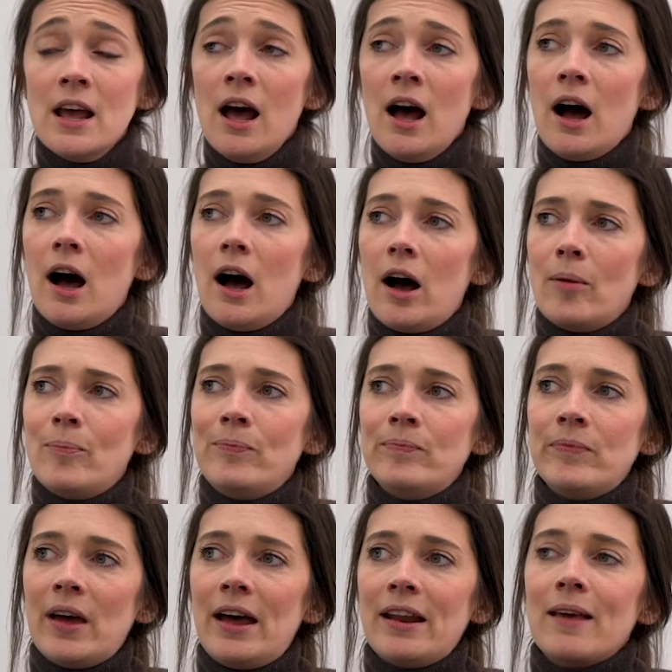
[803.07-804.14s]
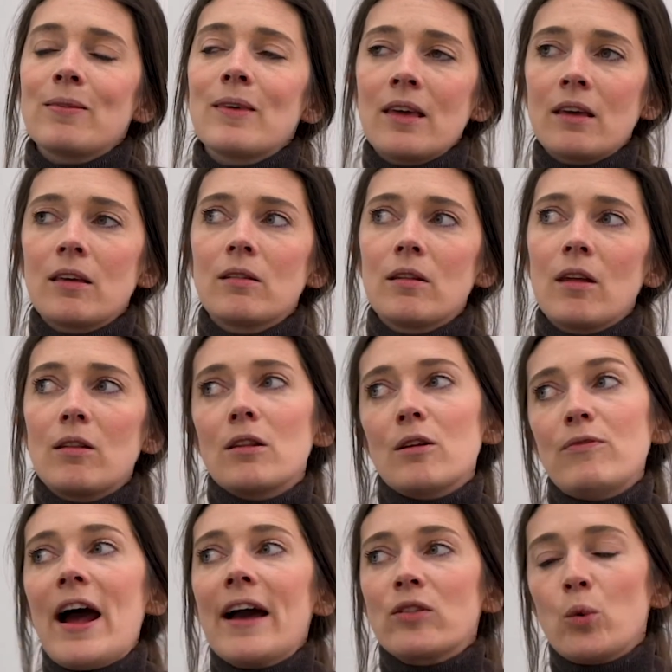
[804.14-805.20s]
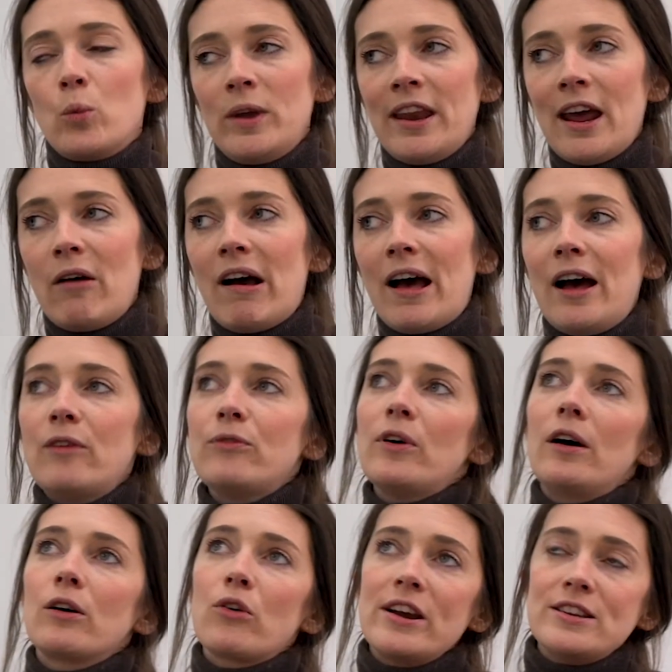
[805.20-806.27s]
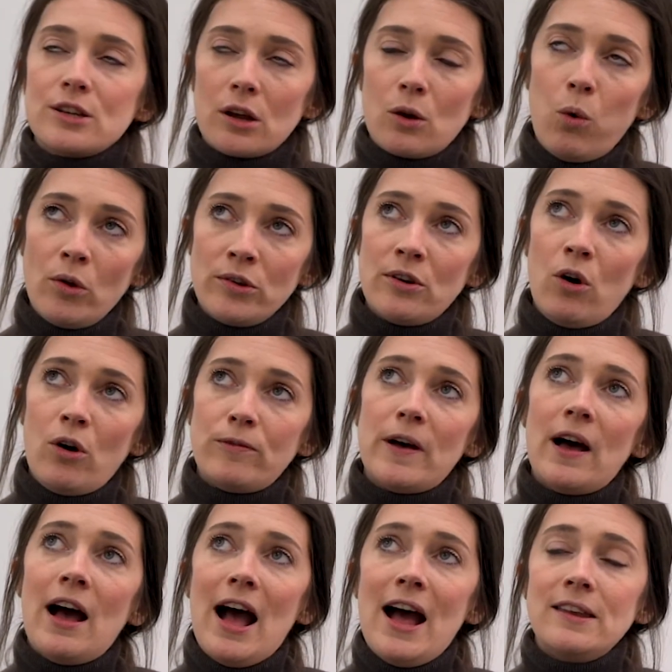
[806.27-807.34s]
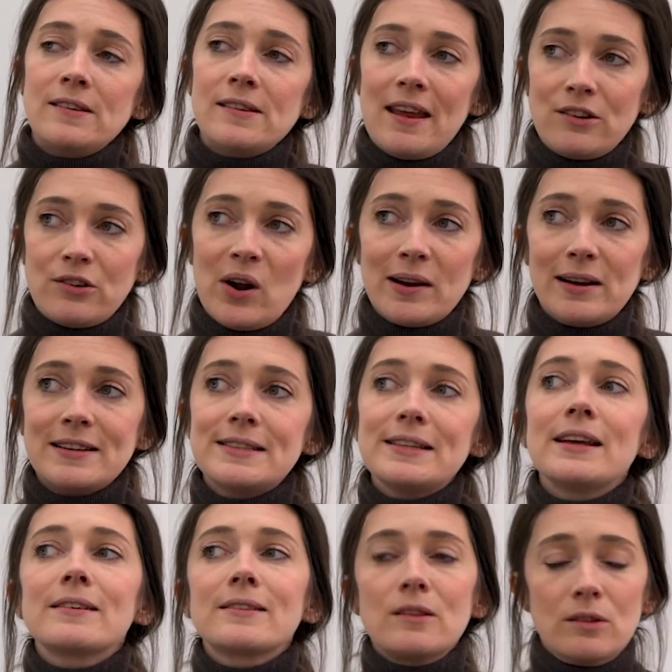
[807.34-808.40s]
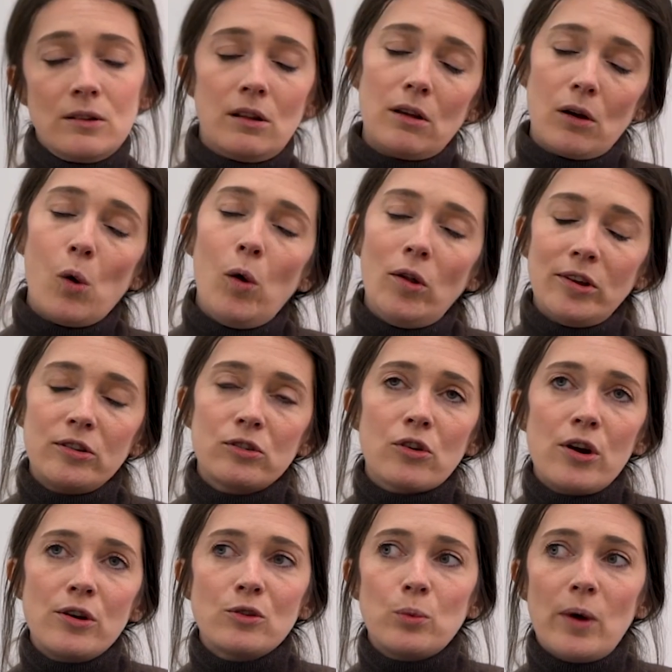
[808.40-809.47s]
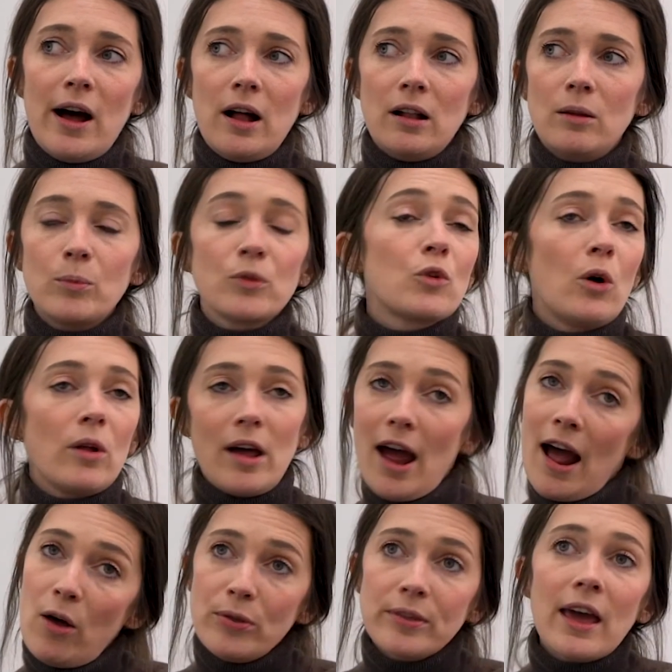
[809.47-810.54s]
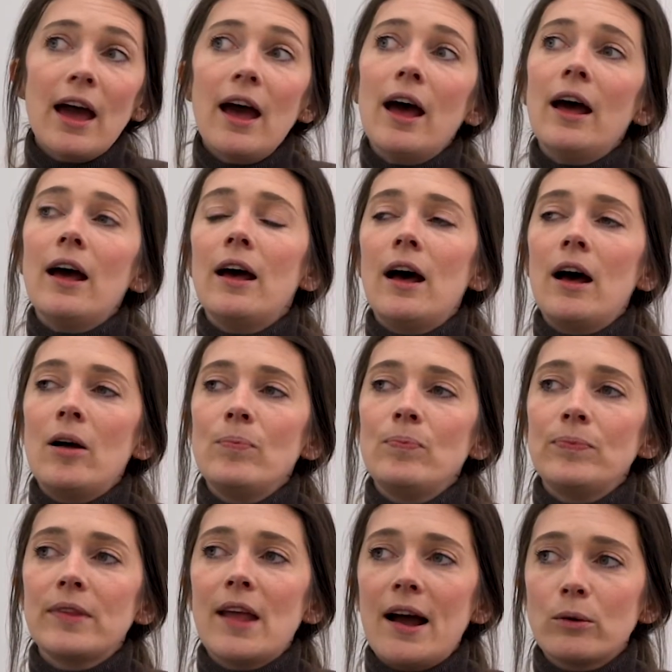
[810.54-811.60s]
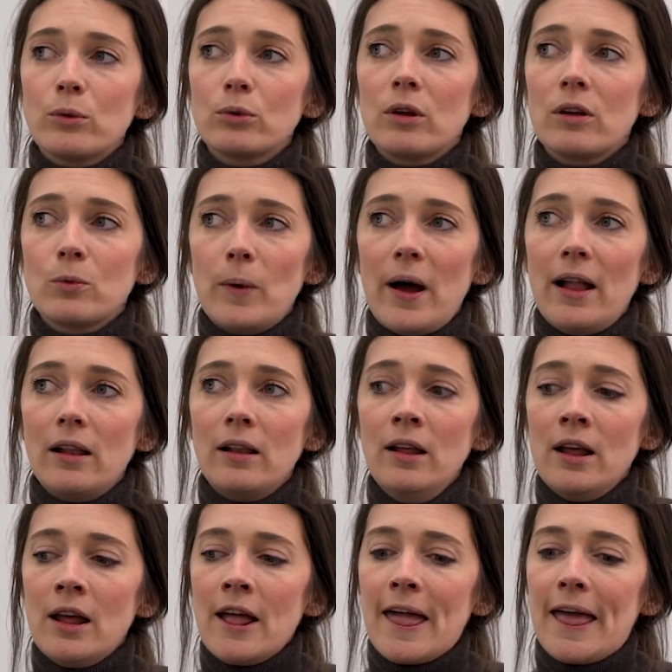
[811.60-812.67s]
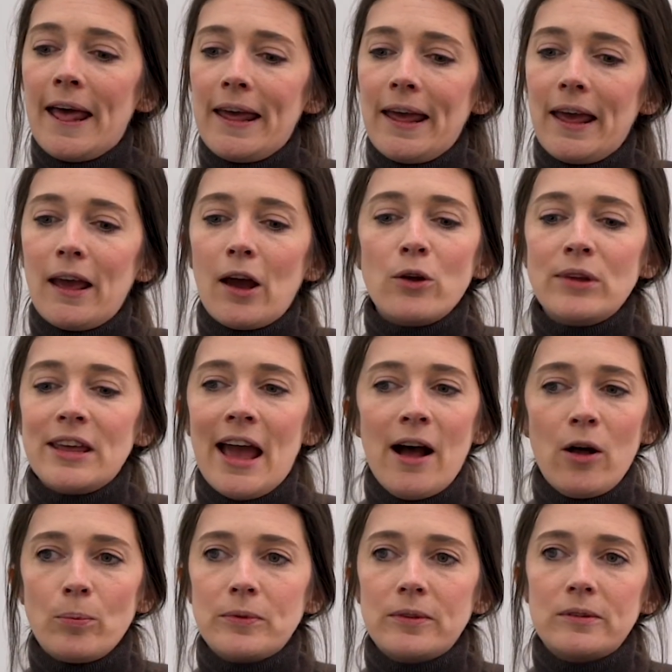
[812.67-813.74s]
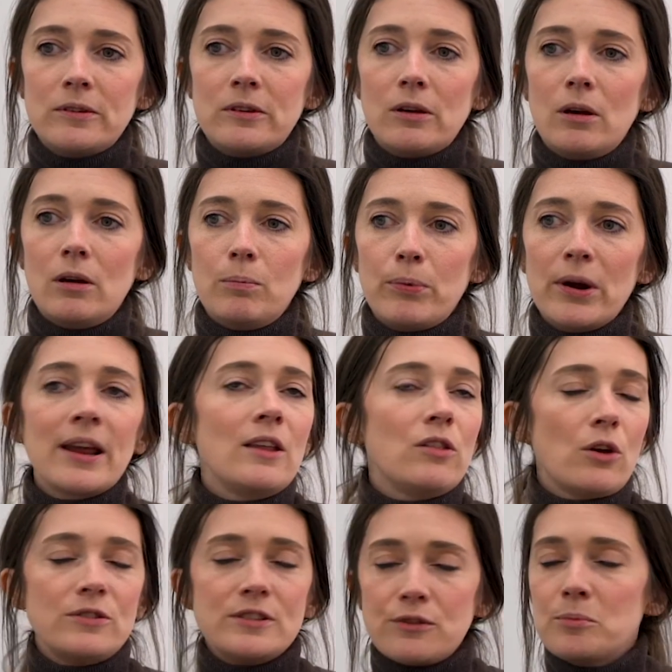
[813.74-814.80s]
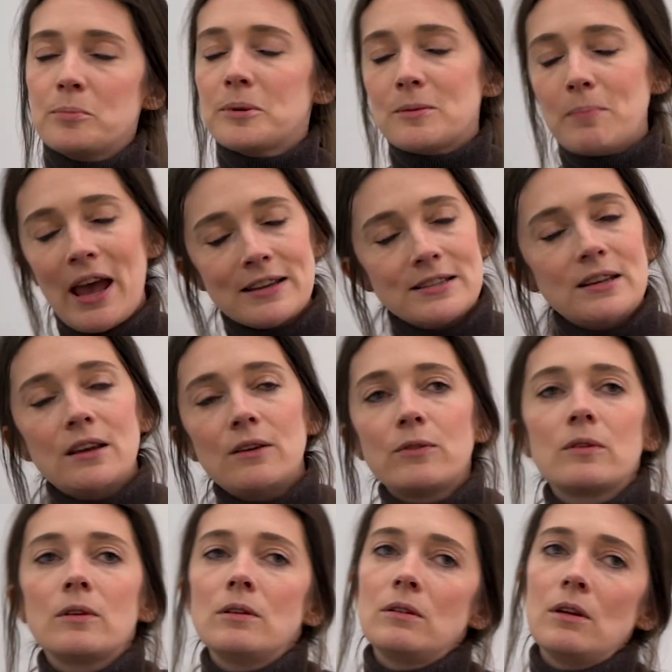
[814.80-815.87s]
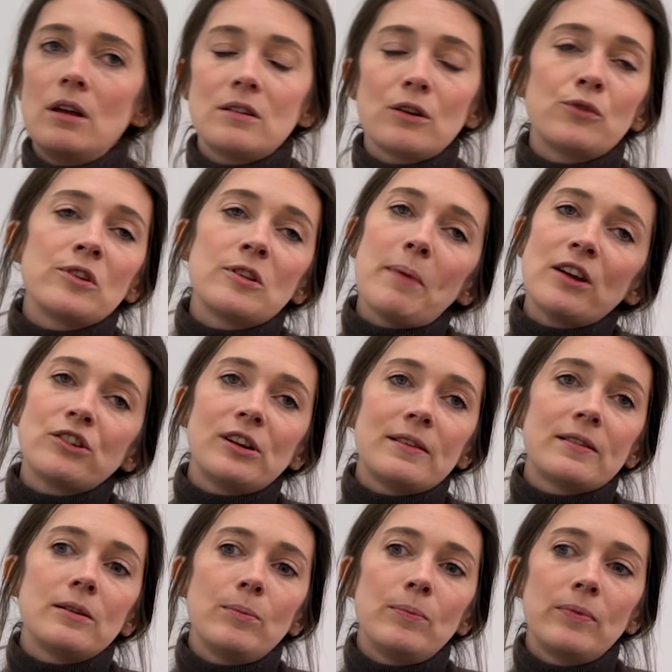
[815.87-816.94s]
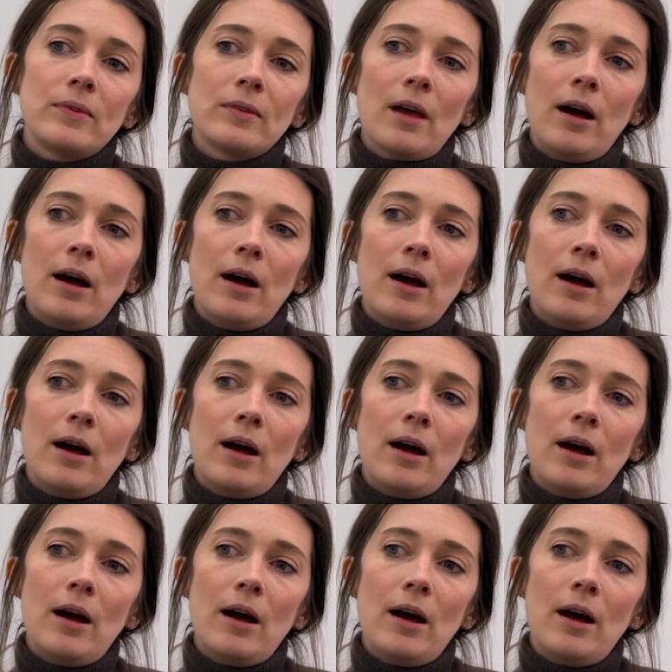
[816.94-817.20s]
And I think that the fact that we now have a greater quant offer and data analytics, and that qual has grown as well, and we've got healthcare now as well, it only helps to bring in those different perspectives and different specialisms,